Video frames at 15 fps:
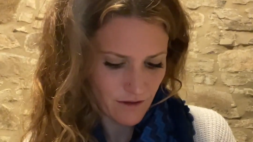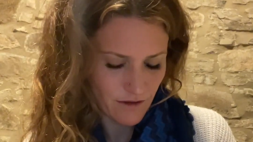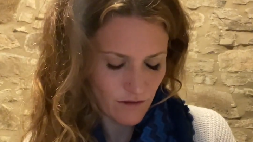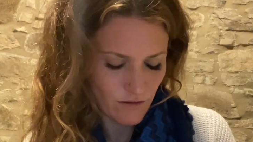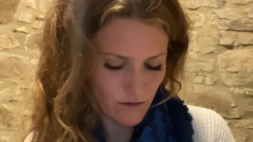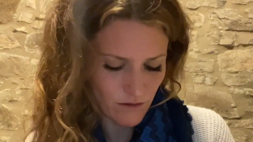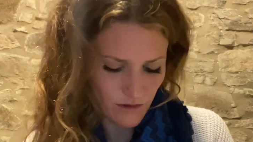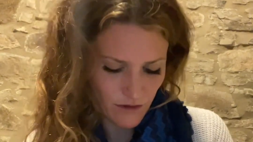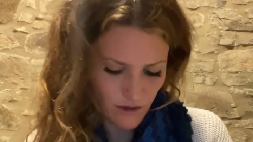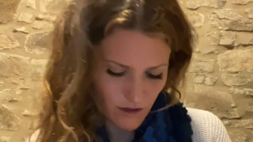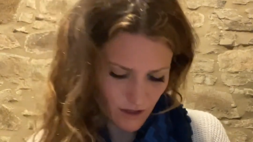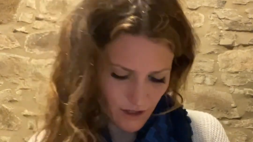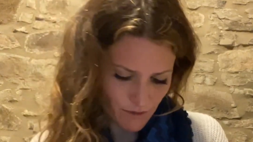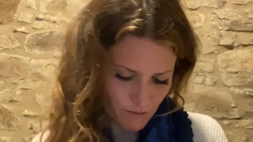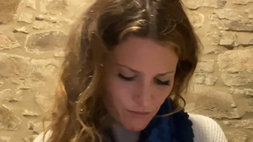Ooh,
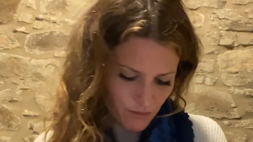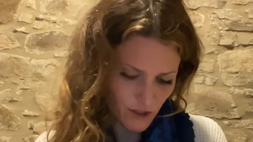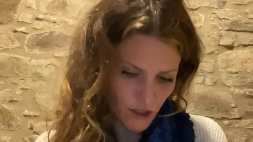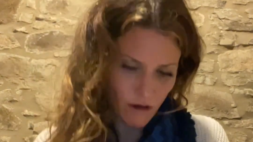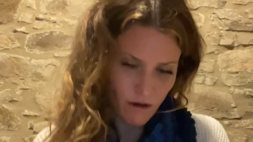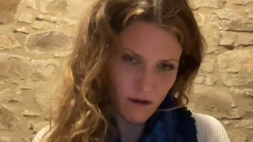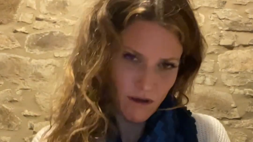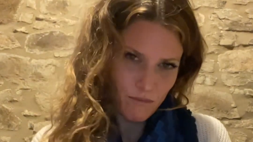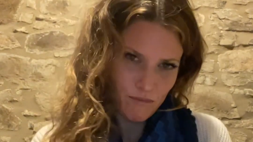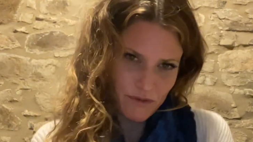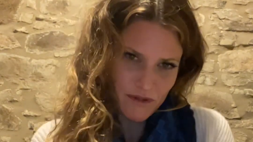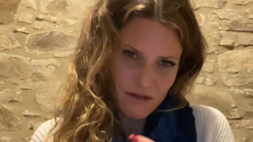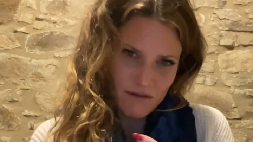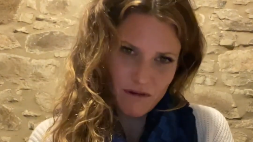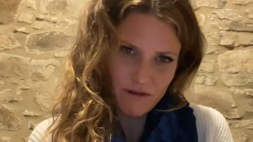look at
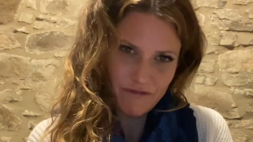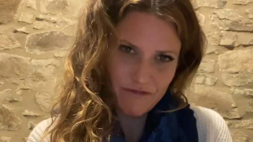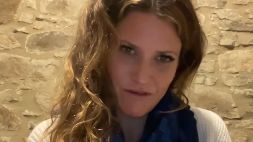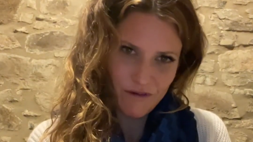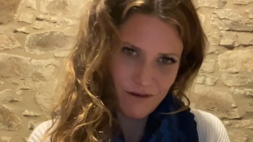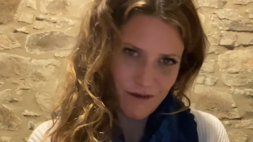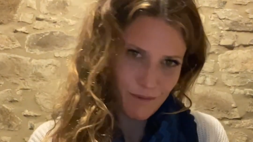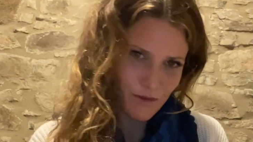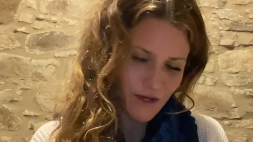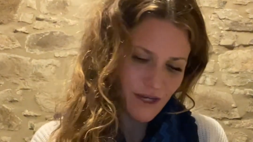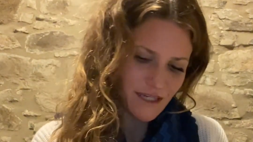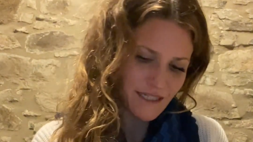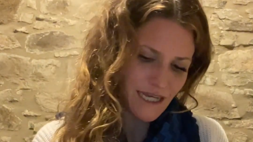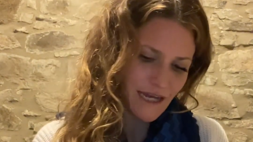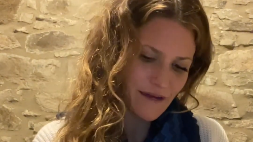beautiful. I'm
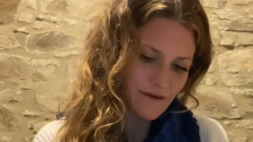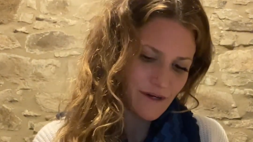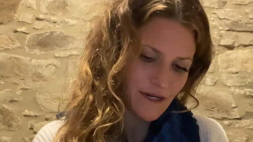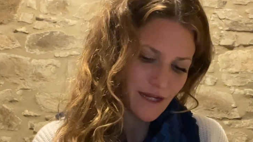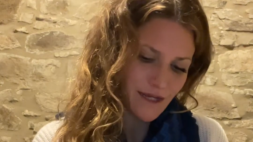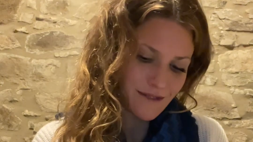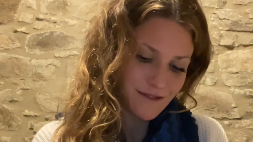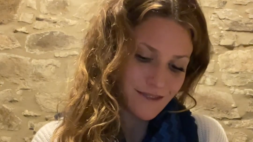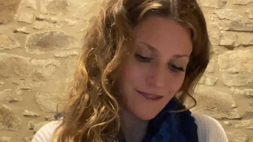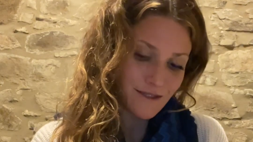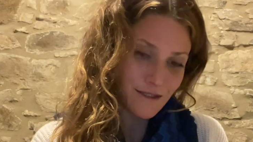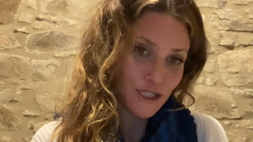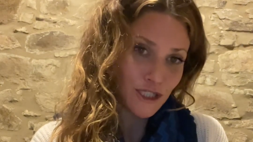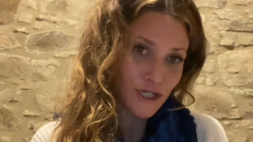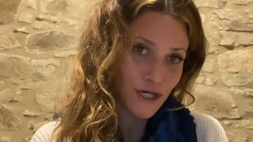looking down and I can see
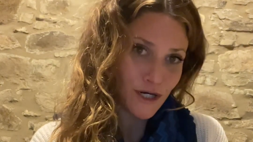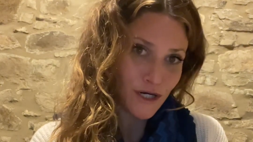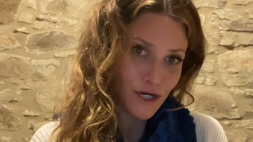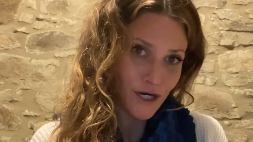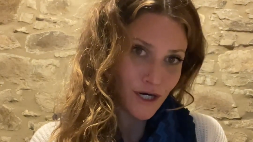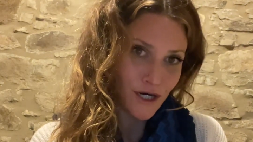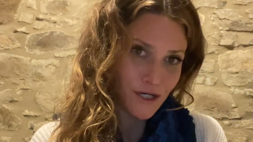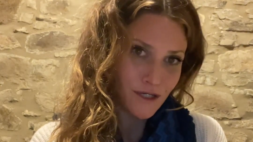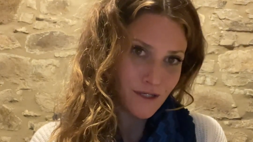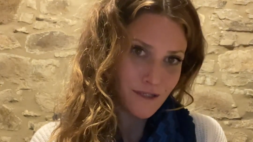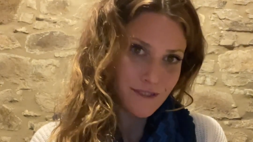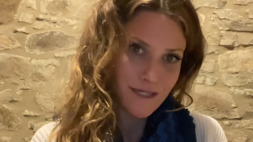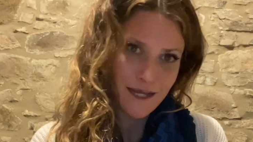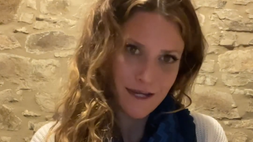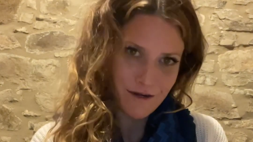the star card.
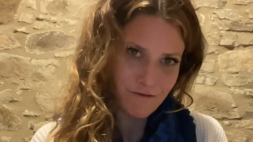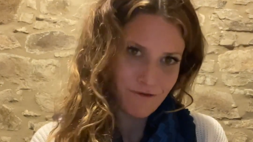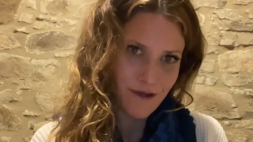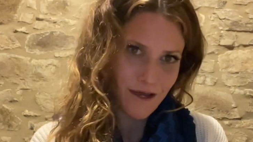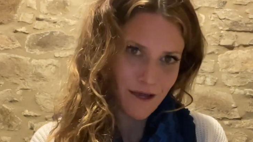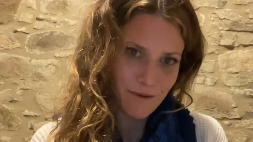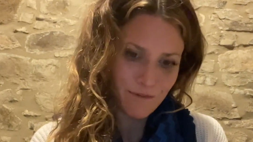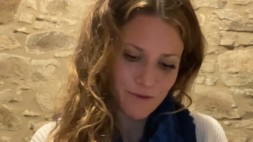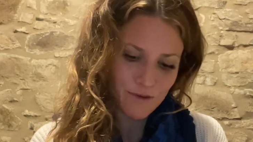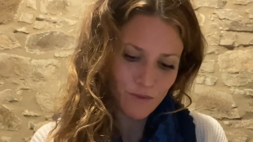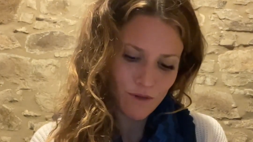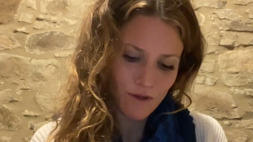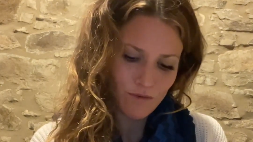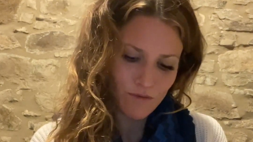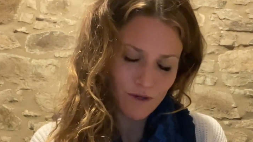Ten of Cups.
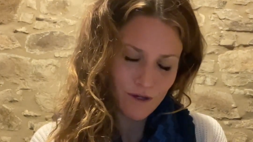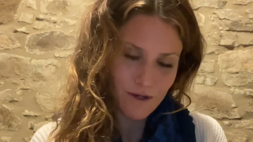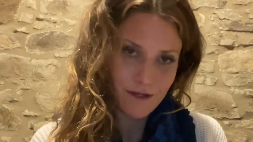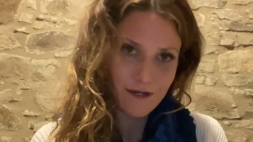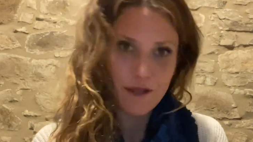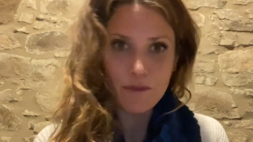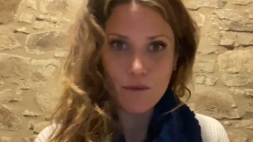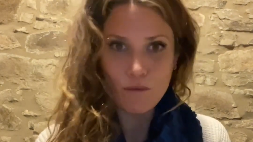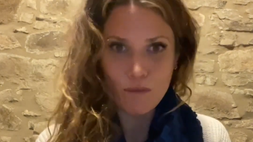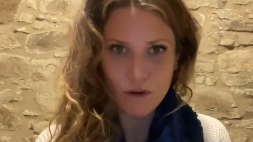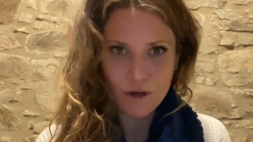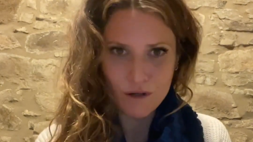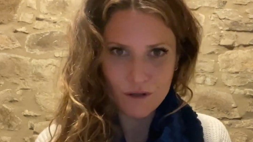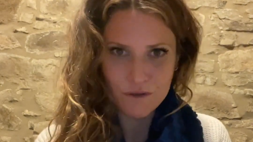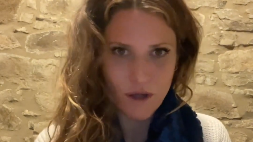What? And the
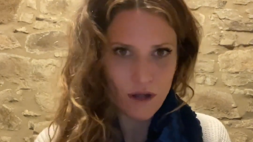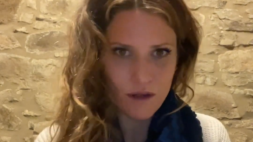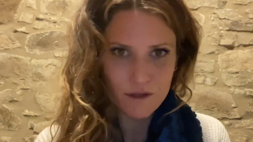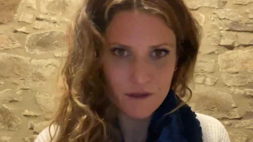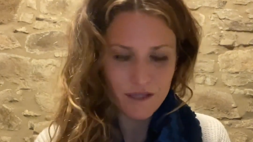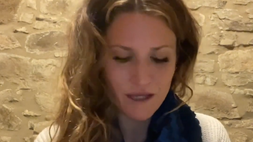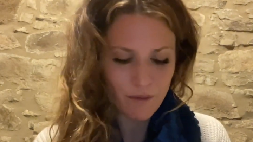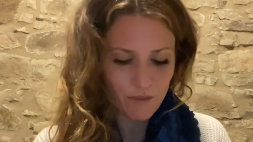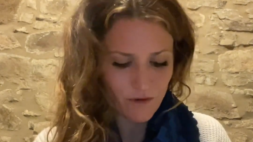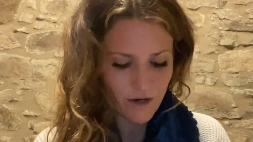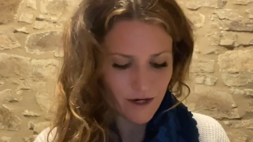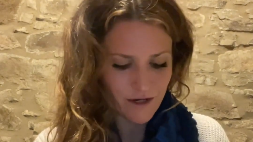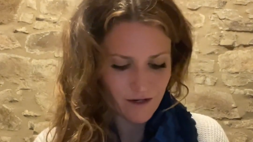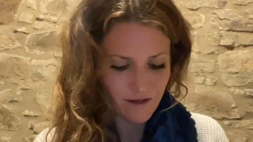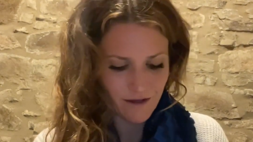world, all in the
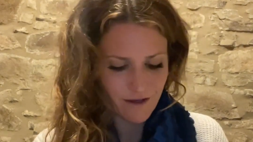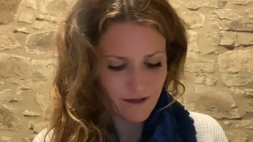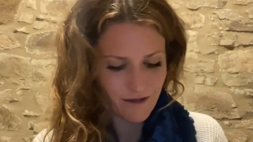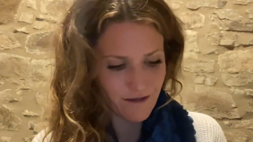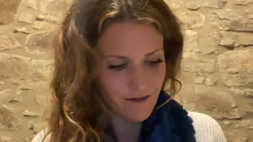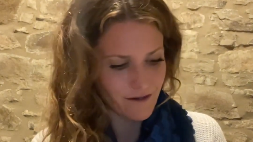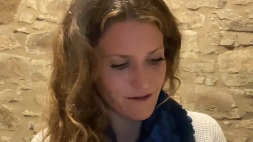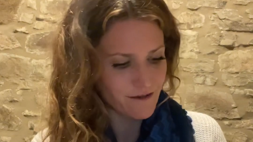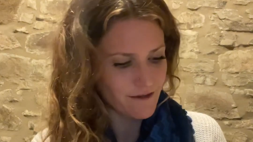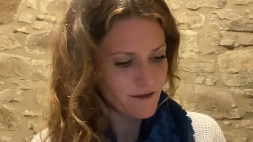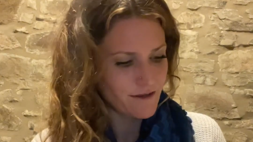upright. Ha.